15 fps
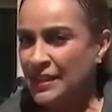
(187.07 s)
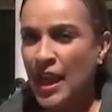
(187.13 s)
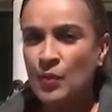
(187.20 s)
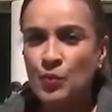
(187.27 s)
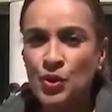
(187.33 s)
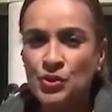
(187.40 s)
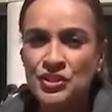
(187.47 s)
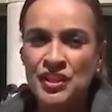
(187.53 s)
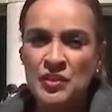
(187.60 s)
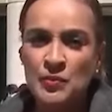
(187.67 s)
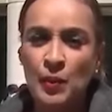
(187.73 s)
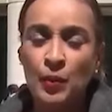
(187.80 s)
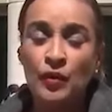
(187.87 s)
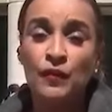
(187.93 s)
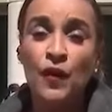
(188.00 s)
Yeah, most of these
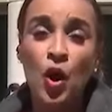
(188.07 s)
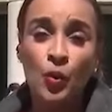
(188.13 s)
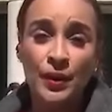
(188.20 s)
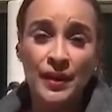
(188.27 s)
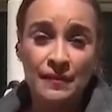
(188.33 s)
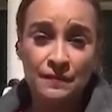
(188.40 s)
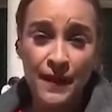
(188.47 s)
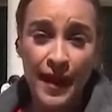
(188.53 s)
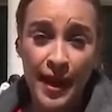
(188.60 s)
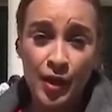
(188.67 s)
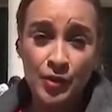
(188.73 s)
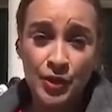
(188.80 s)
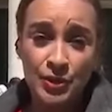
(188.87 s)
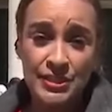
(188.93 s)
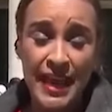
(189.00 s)
people have already filed
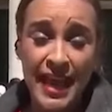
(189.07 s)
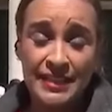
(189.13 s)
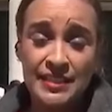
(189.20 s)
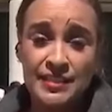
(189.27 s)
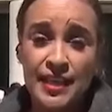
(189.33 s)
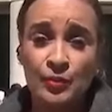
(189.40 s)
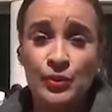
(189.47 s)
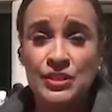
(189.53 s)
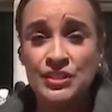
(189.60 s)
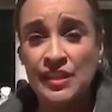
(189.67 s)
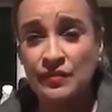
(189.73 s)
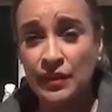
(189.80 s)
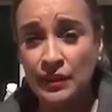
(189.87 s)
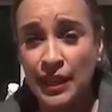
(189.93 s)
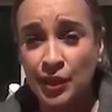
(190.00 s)
their taxes. They received
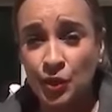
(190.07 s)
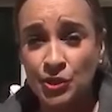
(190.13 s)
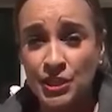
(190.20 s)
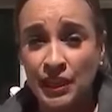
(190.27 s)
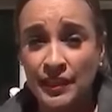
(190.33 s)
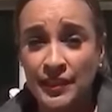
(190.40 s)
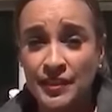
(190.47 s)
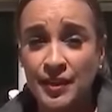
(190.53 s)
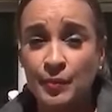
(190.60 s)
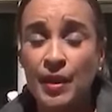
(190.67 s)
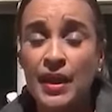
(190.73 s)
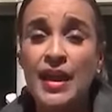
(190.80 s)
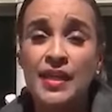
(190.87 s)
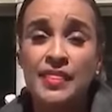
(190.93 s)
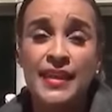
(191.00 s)
a letter telling them
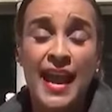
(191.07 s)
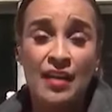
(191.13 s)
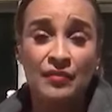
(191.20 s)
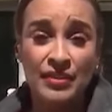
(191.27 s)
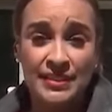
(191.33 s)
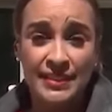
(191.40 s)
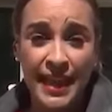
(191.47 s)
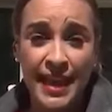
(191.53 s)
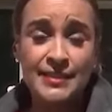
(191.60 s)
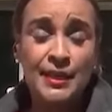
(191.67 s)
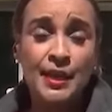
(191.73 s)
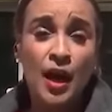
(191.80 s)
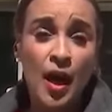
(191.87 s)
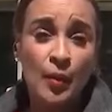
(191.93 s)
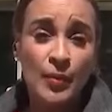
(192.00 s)
they have a date to
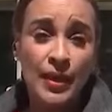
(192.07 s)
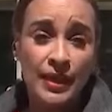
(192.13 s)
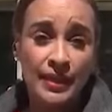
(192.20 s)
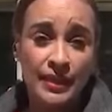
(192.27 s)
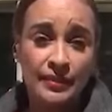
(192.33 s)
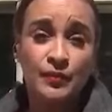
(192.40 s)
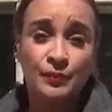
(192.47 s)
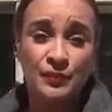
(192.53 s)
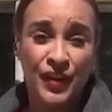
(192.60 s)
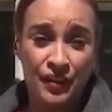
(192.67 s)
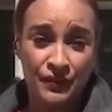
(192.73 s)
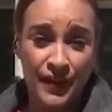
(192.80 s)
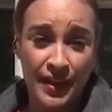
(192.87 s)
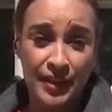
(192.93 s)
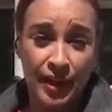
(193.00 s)
come in and
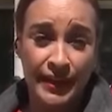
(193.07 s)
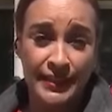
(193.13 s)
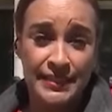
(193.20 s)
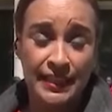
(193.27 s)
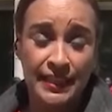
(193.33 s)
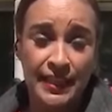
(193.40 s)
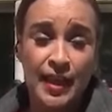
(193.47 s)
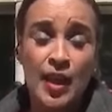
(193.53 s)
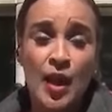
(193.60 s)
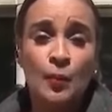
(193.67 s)
verify their identity.